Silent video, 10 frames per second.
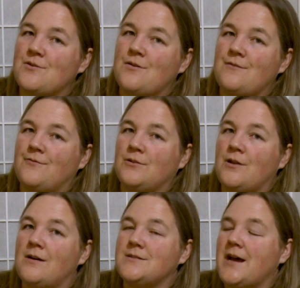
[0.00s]
growing for a
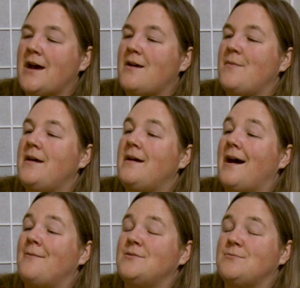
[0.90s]
long time.
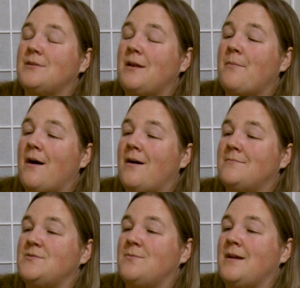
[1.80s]
I was really
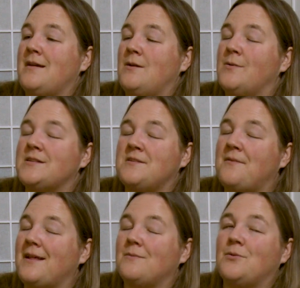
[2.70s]
bummed when it wasn't
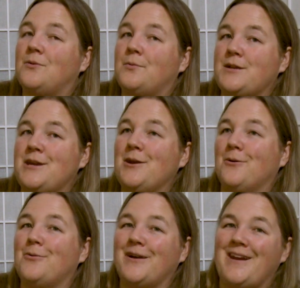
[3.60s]
available one
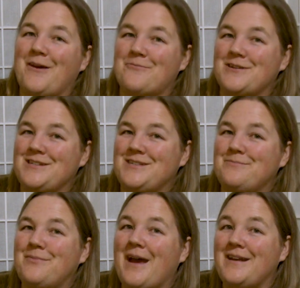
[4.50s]
year when I wanted to
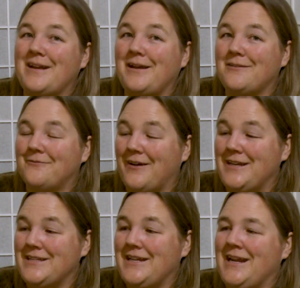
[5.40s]
buy it and I couldn't
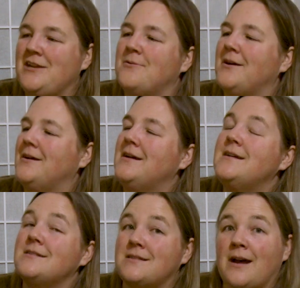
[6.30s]
find it anywhere.
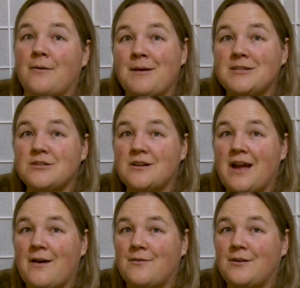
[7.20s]
So now I'll make sure I
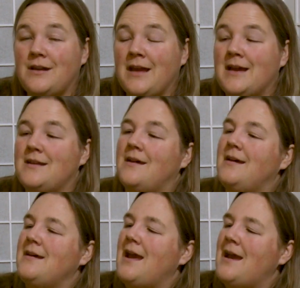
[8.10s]
have it on hand.
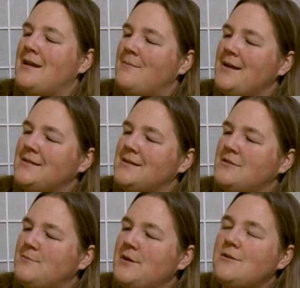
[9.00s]
And it makes
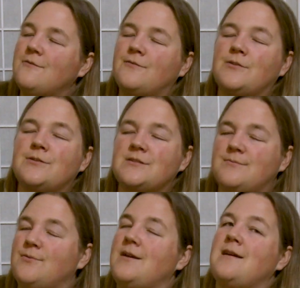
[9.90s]
this beautiful
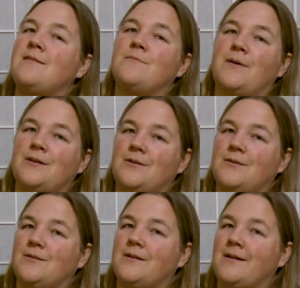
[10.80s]
spring
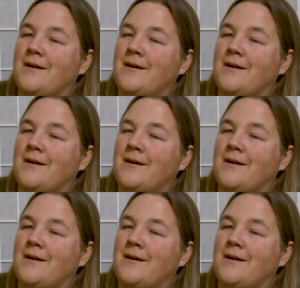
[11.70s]
butter